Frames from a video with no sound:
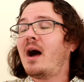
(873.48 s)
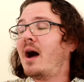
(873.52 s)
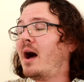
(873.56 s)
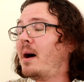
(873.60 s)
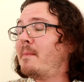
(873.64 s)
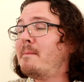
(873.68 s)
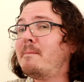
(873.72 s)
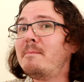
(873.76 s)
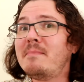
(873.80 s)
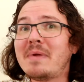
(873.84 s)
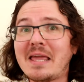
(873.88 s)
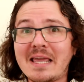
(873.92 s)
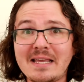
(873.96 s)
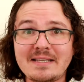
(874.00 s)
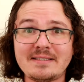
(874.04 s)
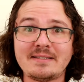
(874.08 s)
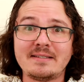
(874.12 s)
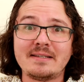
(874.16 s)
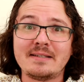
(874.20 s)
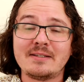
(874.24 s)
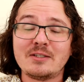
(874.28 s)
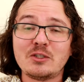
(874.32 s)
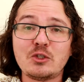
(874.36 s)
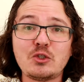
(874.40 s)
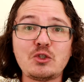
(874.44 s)

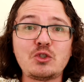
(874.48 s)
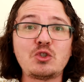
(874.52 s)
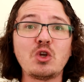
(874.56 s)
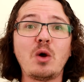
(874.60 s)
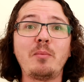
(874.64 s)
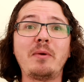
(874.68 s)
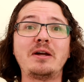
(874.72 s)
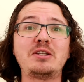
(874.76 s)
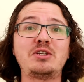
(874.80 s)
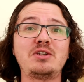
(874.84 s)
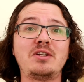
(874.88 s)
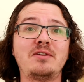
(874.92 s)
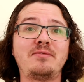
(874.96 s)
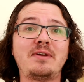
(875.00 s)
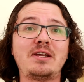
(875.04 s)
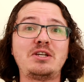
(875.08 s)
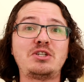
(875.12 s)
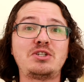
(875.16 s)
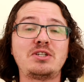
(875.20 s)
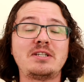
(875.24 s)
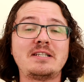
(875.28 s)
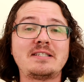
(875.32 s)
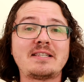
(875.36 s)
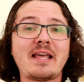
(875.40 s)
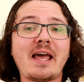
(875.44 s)
amazing. So much
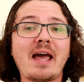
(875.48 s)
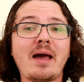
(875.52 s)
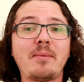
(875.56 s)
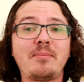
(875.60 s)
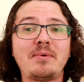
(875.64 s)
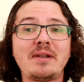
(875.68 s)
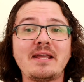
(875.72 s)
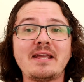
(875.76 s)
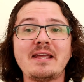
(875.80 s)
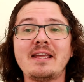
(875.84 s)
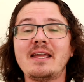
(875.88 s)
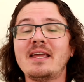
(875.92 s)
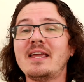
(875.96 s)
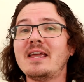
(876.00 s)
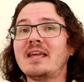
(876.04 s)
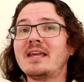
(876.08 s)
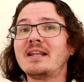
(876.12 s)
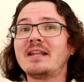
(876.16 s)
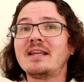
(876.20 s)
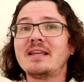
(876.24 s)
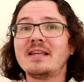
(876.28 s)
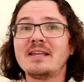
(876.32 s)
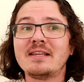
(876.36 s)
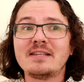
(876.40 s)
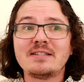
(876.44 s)
innovation is happening.
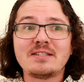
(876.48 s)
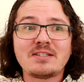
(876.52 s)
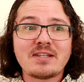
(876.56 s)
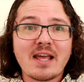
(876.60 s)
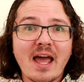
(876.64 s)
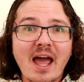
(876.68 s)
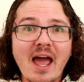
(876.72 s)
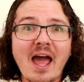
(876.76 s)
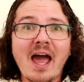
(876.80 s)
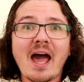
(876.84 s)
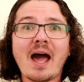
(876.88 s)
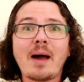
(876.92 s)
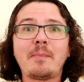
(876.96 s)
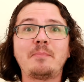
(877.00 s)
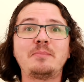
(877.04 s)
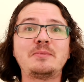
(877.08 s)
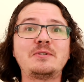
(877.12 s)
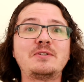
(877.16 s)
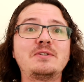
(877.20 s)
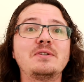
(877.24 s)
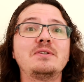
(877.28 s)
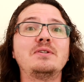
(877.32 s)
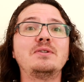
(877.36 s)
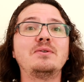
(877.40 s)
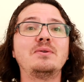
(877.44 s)
It is
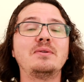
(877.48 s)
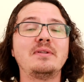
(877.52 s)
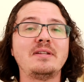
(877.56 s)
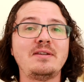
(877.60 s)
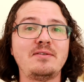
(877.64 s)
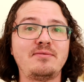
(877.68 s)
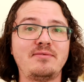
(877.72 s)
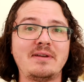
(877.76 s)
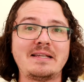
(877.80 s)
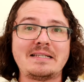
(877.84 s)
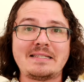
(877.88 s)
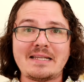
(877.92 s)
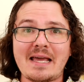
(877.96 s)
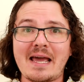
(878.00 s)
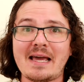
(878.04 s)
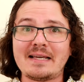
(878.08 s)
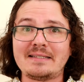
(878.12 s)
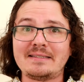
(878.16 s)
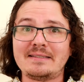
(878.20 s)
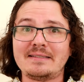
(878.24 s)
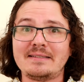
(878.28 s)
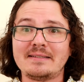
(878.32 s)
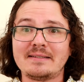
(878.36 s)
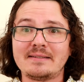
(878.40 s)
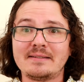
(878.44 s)
absolutely
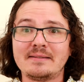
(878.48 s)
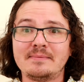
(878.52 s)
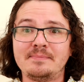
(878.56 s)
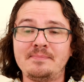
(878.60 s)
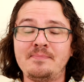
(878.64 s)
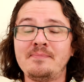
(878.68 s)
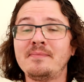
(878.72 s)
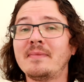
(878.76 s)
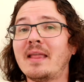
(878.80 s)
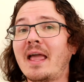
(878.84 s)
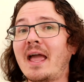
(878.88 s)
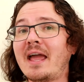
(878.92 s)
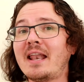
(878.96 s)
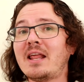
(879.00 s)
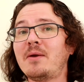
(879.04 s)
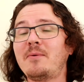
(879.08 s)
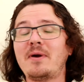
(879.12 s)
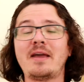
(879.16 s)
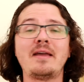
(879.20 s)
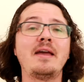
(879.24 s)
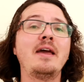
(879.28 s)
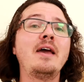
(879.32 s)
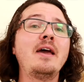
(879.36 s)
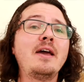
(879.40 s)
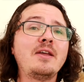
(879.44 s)
fantastic.
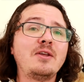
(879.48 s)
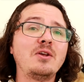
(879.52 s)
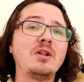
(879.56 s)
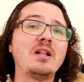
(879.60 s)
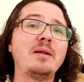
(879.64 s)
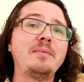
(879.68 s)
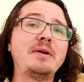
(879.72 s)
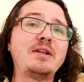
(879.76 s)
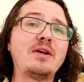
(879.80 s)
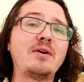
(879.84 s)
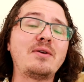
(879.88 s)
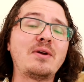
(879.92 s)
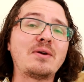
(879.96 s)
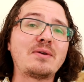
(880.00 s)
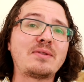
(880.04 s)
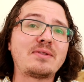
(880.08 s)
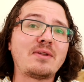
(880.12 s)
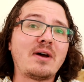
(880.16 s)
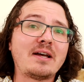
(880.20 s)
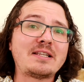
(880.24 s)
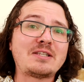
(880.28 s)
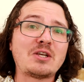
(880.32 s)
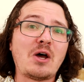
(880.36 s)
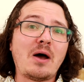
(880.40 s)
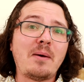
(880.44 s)
Anyway, you'll let me know your
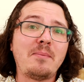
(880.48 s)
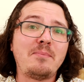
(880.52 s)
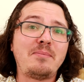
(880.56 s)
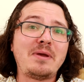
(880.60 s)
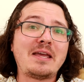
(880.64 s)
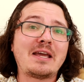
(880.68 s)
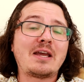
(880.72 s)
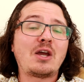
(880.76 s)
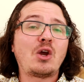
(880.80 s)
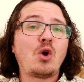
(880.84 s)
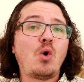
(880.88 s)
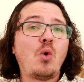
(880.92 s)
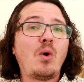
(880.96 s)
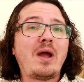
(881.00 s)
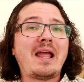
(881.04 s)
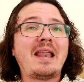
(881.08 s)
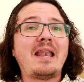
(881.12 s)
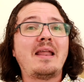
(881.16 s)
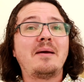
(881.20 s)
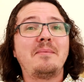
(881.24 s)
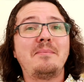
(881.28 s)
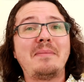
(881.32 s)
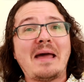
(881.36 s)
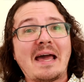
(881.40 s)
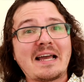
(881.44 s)
thoughts on
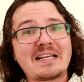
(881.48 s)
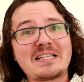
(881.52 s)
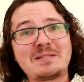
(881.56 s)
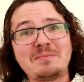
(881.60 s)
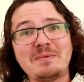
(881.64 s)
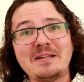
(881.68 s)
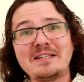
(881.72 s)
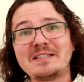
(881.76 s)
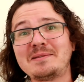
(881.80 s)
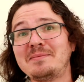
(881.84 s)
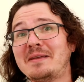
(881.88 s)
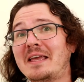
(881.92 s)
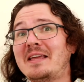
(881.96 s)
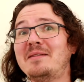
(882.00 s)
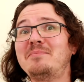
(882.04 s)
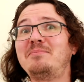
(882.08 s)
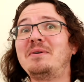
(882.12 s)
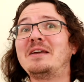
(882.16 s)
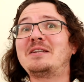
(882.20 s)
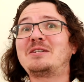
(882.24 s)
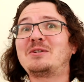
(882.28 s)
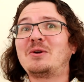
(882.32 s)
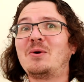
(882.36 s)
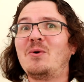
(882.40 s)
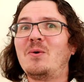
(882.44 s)
Bitcoin maximalism and
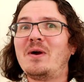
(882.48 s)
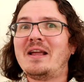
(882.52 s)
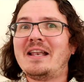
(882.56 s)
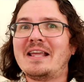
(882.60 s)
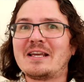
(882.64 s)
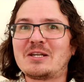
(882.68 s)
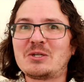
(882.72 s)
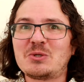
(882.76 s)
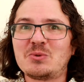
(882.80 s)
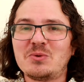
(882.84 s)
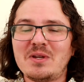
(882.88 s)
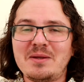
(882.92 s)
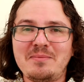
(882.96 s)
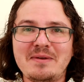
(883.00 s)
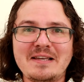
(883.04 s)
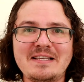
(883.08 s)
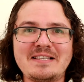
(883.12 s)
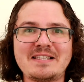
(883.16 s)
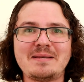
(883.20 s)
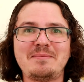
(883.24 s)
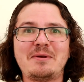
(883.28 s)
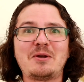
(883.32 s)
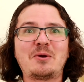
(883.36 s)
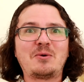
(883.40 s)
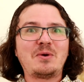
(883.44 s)
Bitcoin
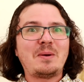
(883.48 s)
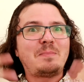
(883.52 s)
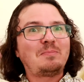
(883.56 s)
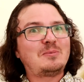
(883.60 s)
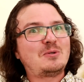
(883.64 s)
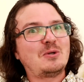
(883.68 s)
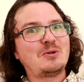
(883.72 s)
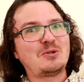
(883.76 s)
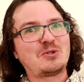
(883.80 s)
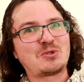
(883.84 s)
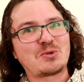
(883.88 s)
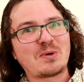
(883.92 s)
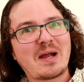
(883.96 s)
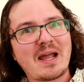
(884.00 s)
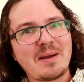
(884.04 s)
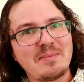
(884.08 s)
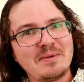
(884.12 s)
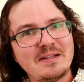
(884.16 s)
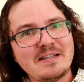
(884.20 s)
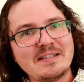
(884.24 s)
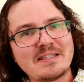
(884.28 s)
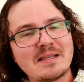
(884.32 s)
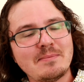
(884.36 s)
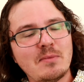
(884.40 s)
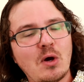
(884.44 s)
extremism and crypto
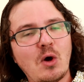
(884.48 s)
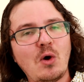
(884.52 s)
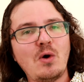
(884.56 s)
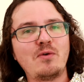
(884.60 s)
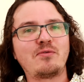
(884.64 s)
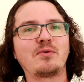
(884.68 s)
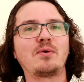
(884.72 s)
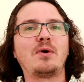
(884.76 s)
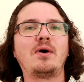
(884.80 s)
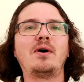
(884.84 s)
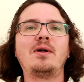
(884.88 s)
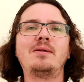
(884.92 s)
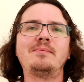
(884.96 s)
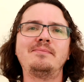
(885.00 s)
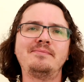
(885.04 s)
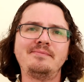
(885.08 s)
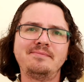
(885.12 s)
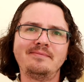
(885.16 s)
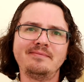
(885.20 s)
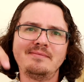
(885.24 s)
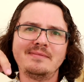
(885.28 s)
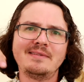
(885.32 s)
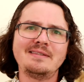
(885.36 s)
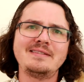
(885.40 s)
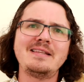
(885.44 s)
tribalism overall
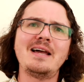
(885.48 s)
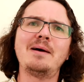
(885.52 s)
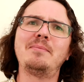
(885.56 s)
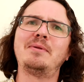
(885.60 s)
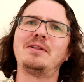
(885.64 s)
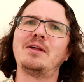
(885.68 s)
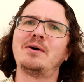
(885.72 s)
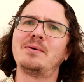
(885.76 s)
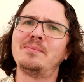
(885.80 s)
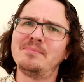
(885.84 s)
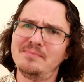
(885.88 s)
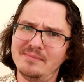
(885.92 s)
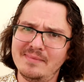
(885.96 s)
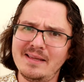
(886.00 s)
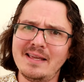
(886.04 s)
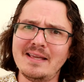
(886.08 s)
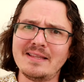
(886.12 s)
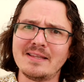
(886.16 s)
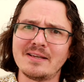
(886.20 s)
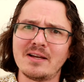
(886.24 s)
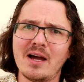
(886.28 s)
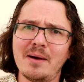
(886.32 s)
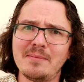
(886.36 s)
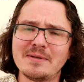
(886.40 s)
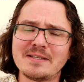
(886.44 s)
down below
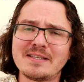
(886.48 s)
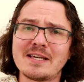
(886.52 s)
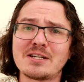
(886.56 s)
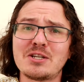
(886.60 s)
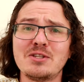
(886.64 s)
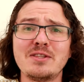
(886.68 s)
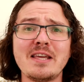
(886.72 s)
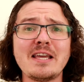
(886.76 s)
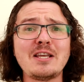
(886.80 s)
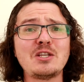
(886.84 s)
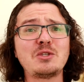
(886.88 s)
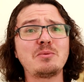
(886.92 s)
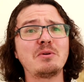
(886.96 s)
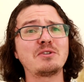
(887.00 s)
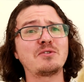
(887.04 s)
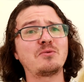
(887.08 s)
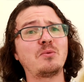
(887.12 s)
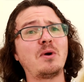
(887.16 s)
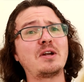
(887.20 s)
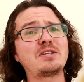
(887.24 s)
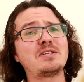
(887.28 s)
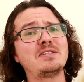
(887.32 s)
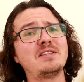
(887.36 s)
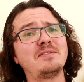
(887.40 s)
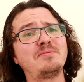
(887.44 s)
in the comment section. Thank you so much for
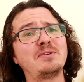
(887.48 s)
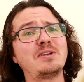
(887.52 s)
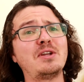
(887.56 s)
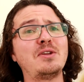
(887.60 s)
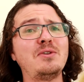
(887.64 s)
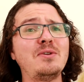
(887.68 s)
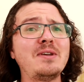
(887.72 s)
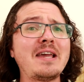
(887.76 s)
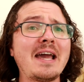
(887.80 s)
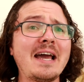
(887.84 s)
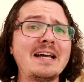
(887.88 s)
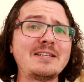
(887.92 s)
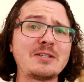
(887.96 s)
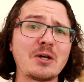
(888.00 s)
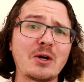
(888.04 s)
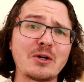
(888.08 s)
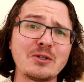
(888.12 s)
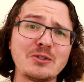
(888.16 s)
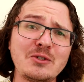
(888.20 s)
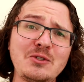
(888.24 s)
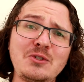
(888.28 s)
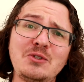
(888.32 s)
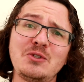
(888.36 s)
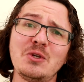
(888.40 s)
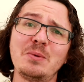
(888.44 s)
watching the video. You guys
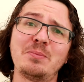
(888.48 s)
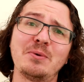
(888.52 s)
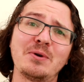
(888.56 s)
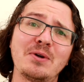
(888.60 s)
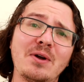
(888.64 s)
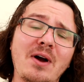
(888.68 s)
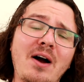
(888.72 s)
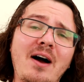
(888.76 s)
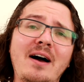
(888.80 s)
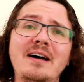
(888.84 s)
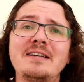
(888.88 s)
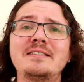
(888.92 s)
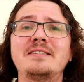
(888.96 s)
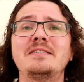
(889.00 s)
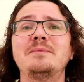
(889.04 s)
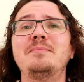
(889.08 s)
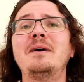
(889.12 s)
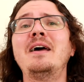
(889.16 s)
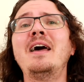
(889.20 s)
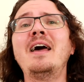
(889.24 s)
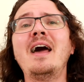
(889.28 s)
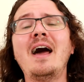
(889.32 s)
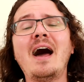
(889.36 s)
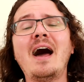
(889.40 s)
are super awesome.